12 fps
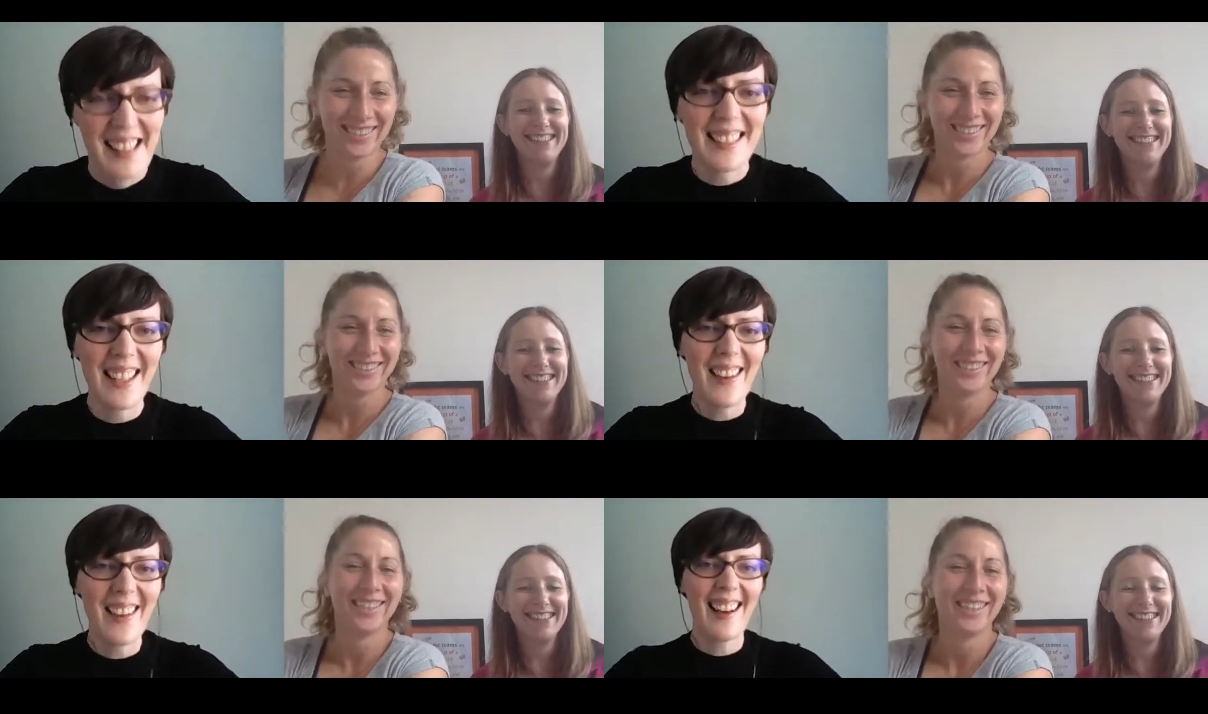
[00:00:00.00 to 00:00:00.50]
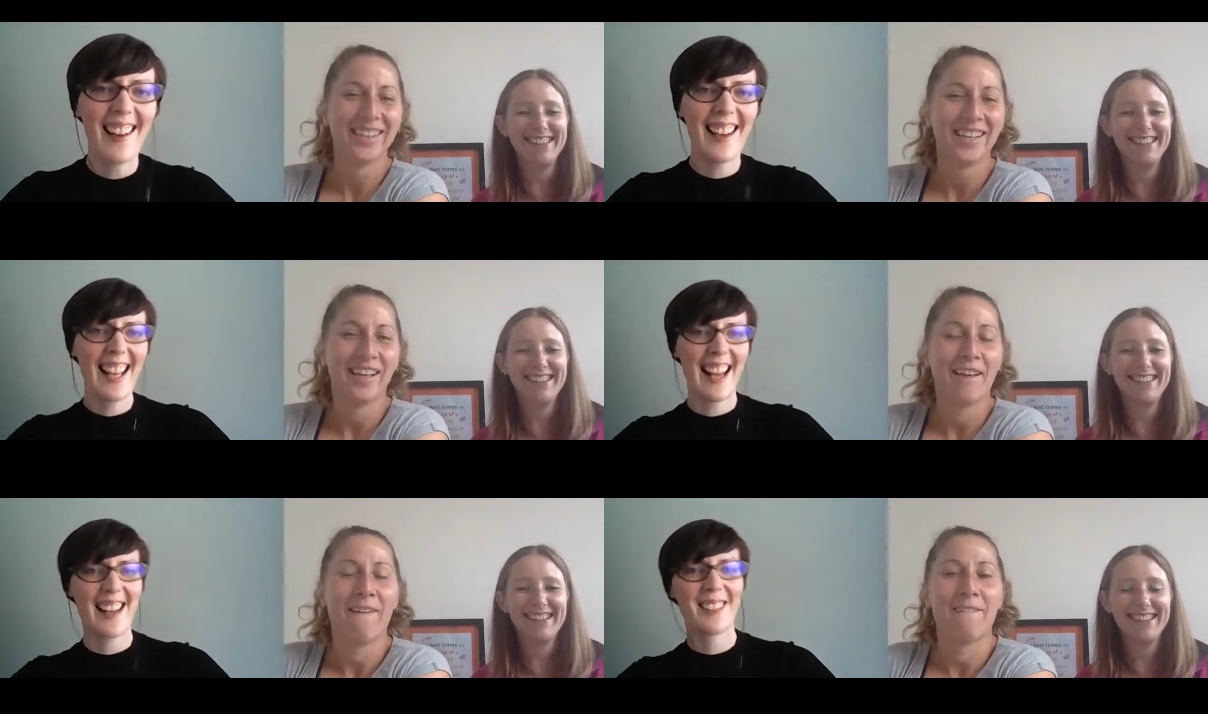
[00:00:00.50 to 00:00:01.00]
Speaker 1: so
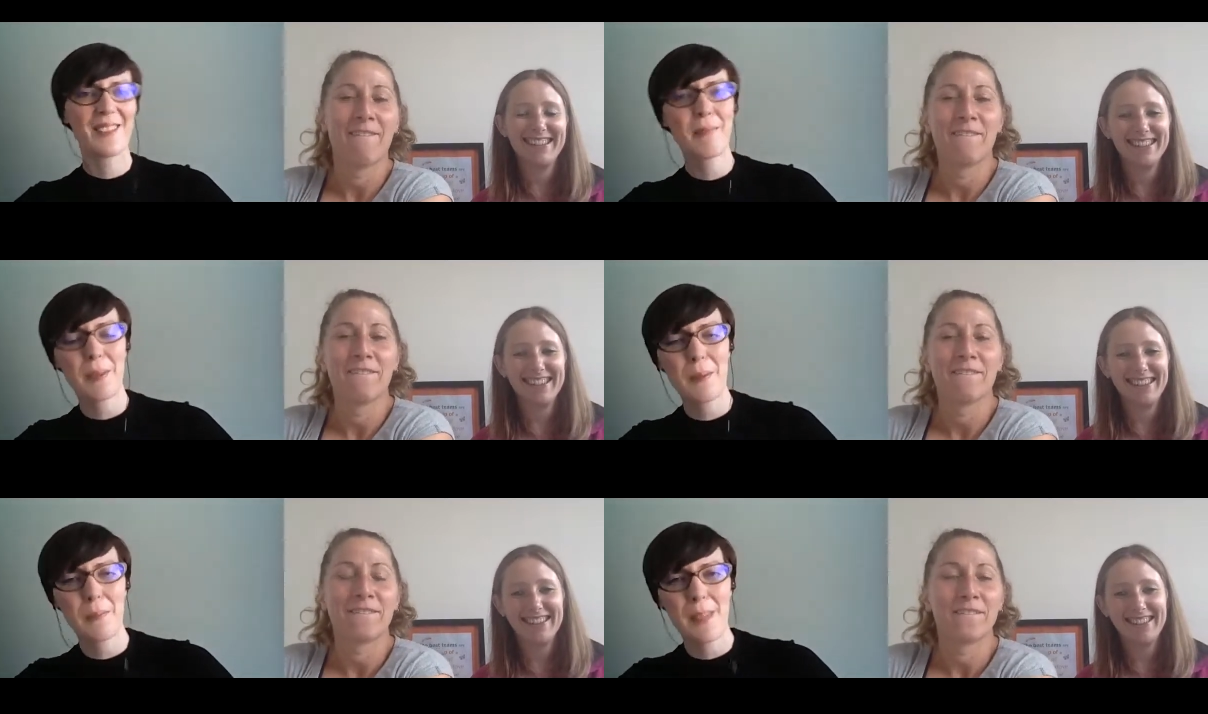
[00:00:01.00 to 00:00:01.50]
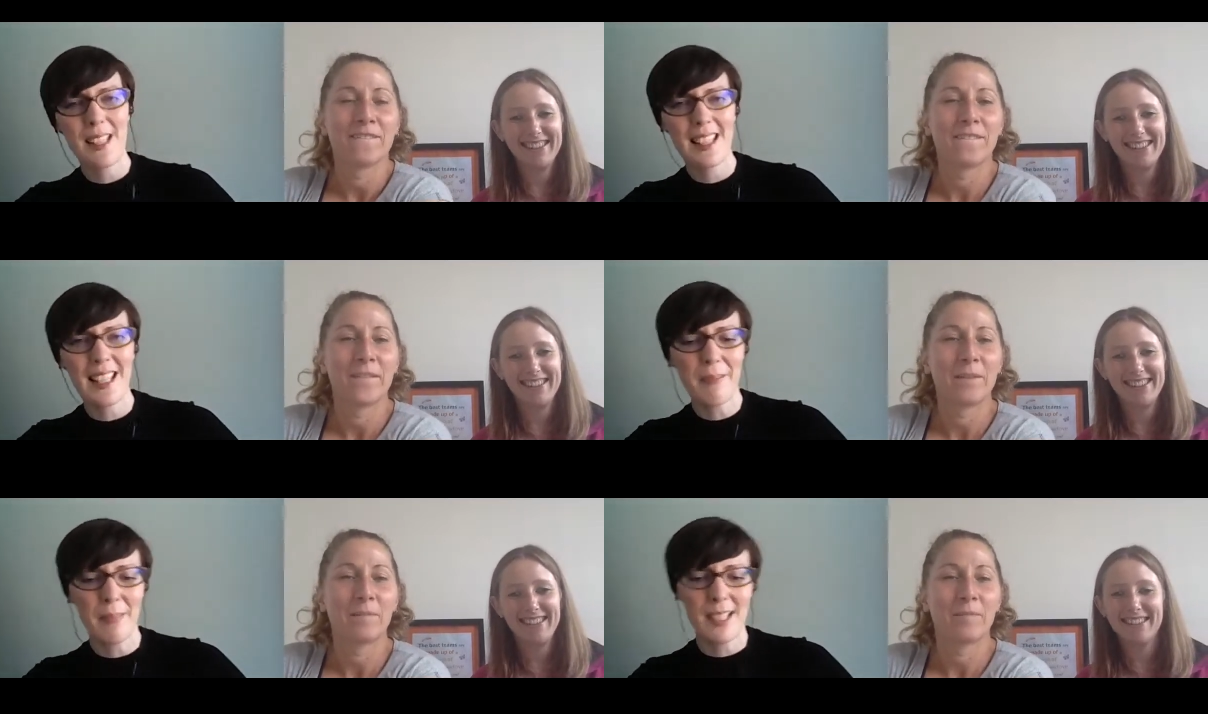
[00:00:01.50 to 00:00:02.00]
I help
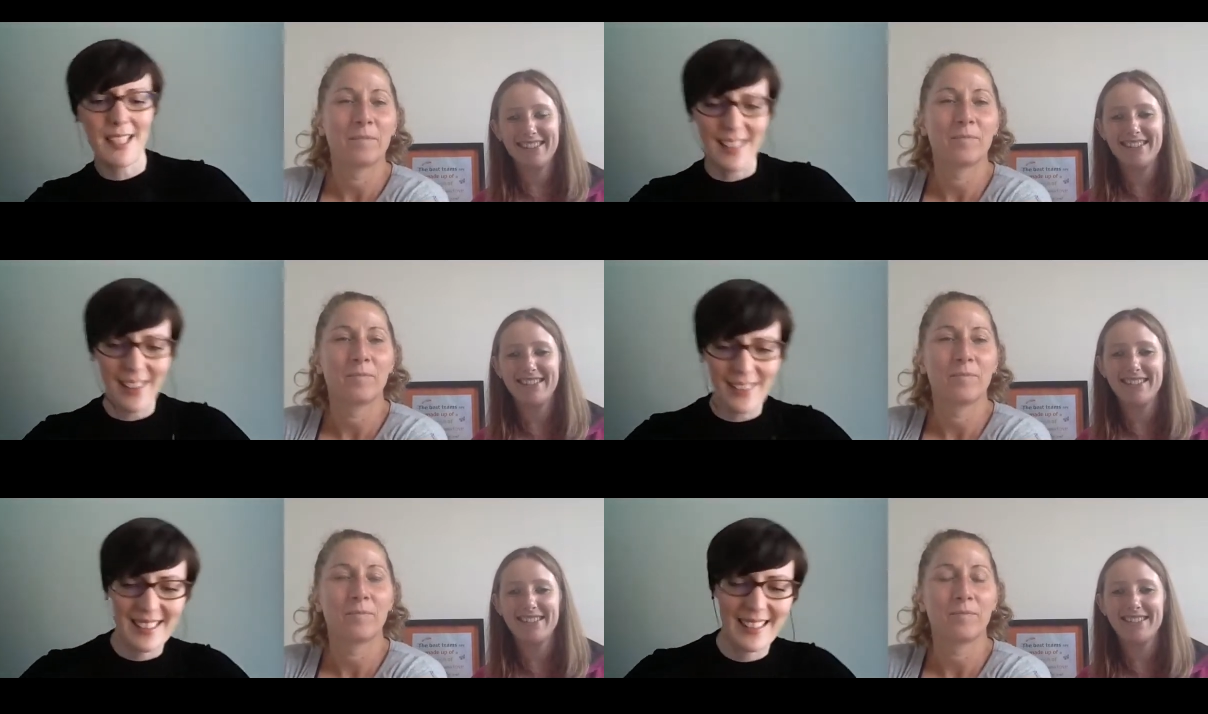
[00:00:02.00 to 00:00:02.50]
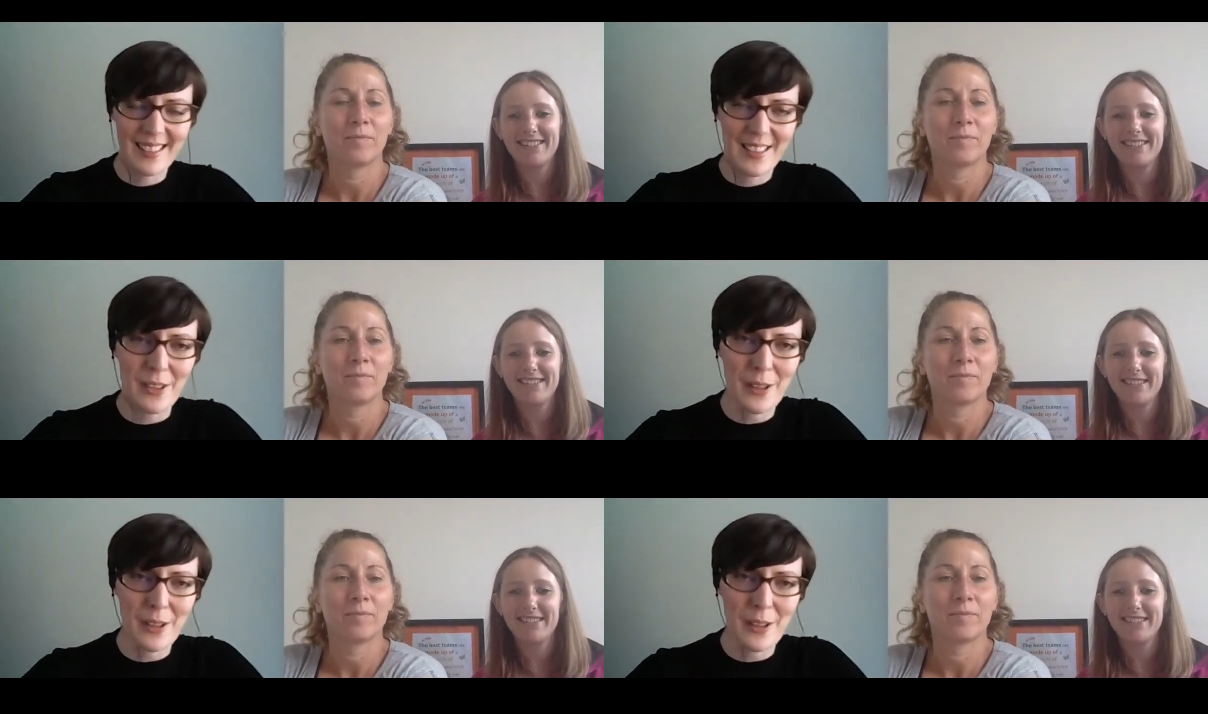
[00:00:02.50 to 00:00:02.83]
busy business owners